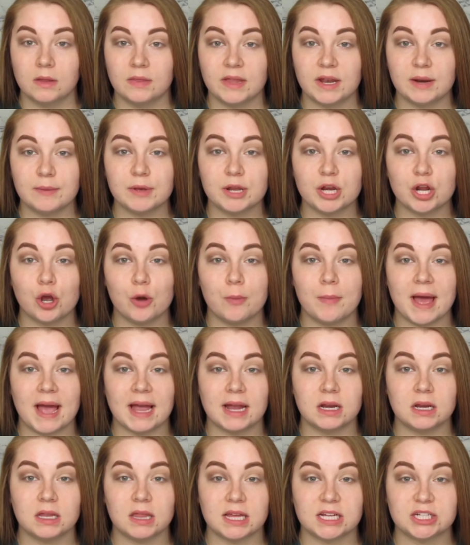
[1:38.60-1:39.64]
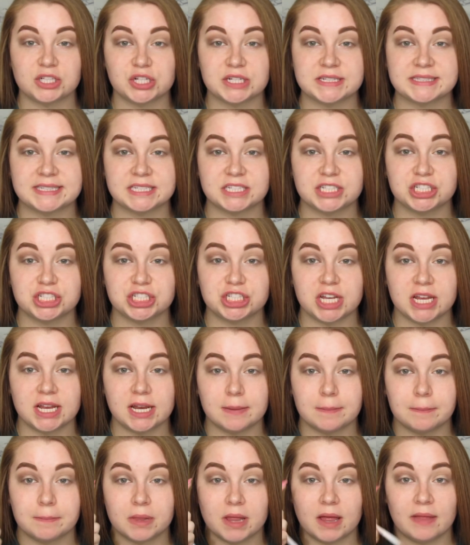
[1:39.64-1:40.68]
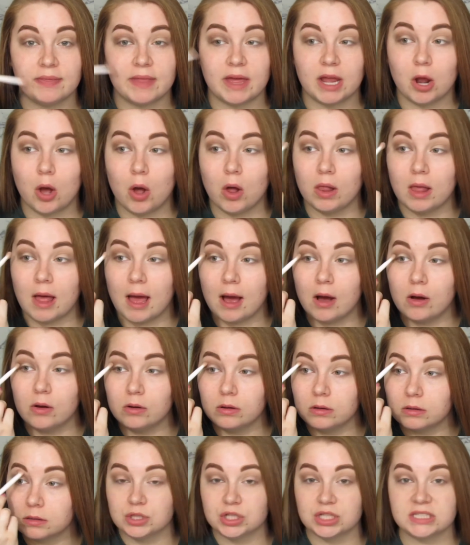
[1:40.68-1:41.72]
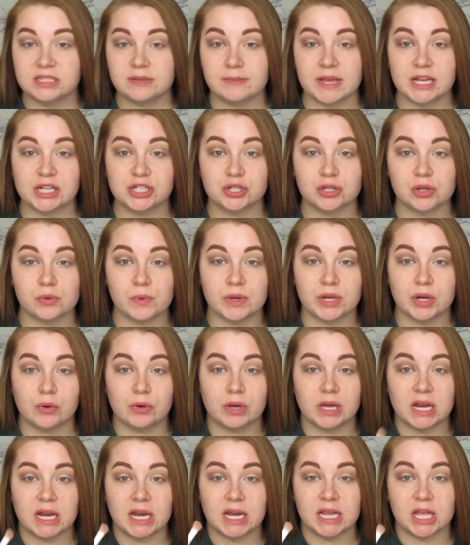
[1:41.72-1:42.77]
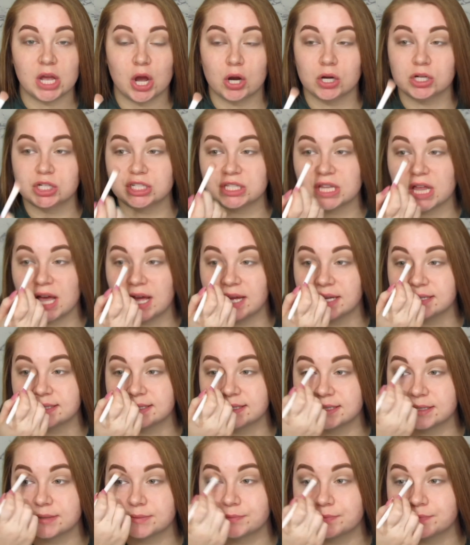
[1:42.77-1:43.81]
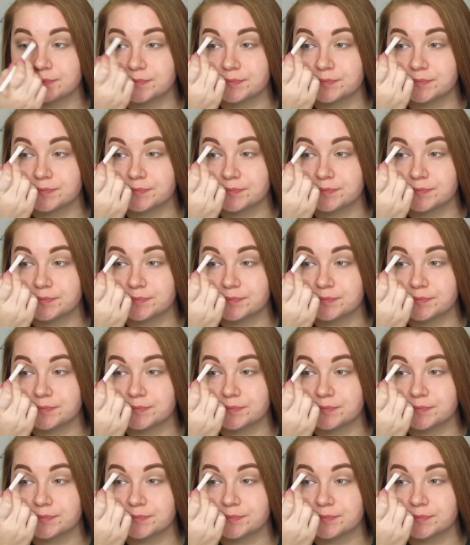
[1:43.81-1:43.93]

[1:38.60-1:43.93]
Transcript: Then I'm going to go back into that transition shade and blend that all out, just to make sure that we don't get any harsh lines.